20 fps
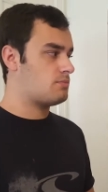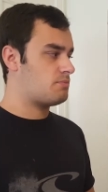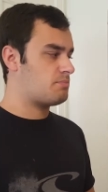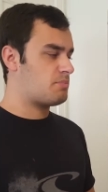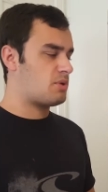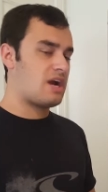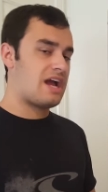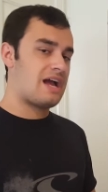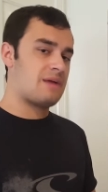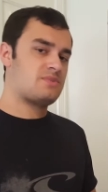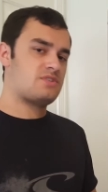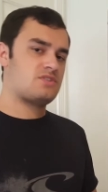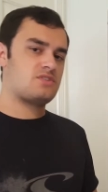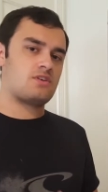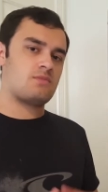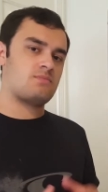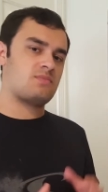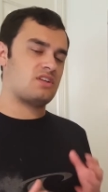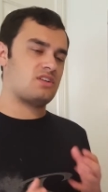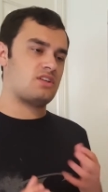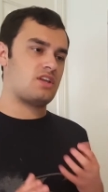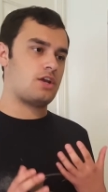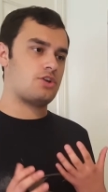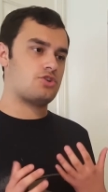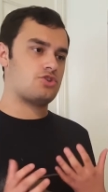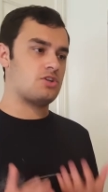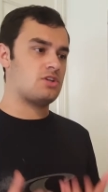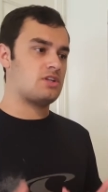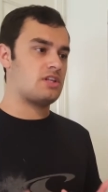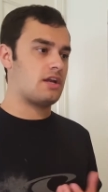Perhaps something that I
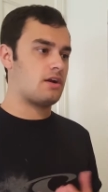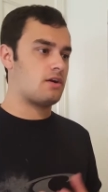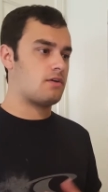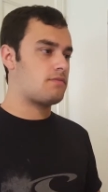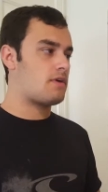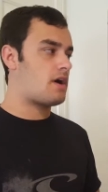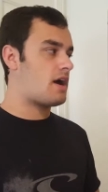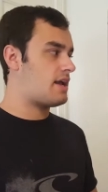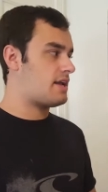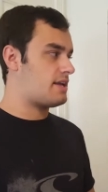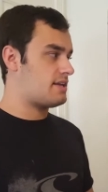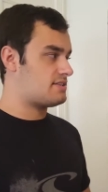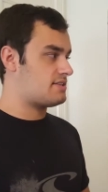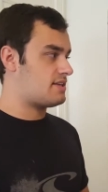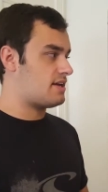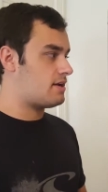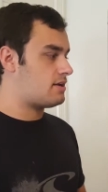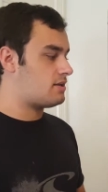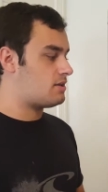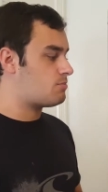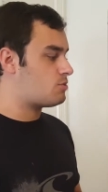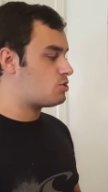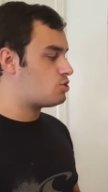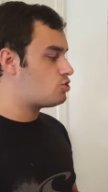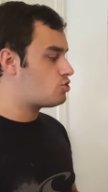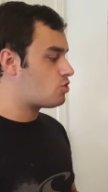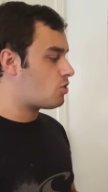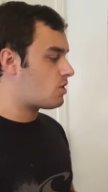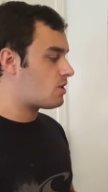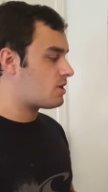should clarify is that the
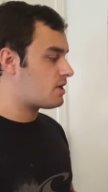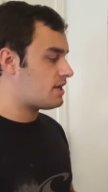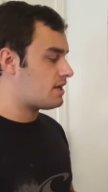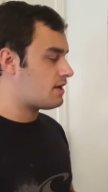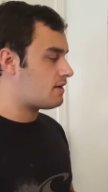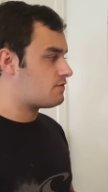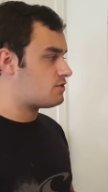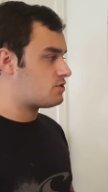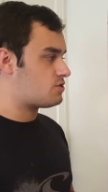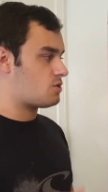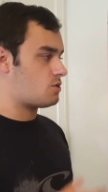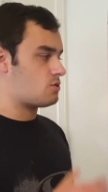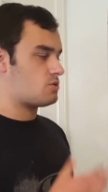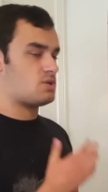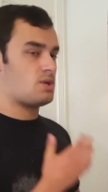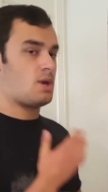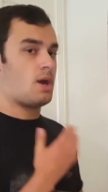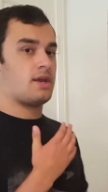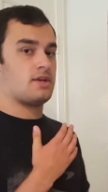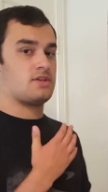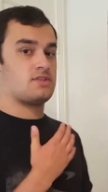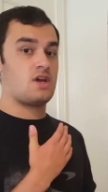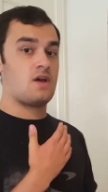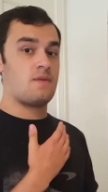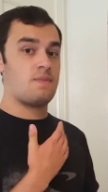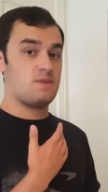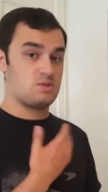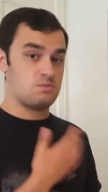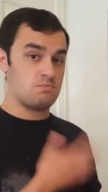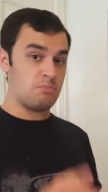majority of the socionics
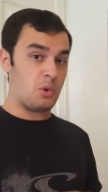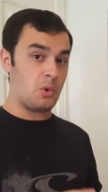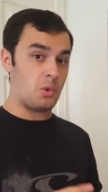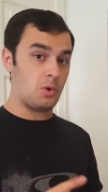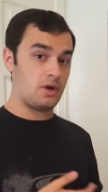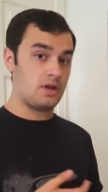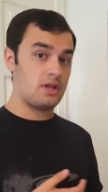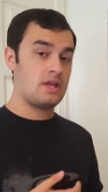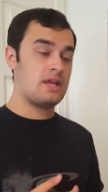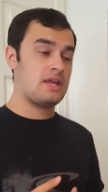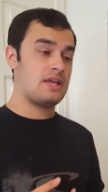on this board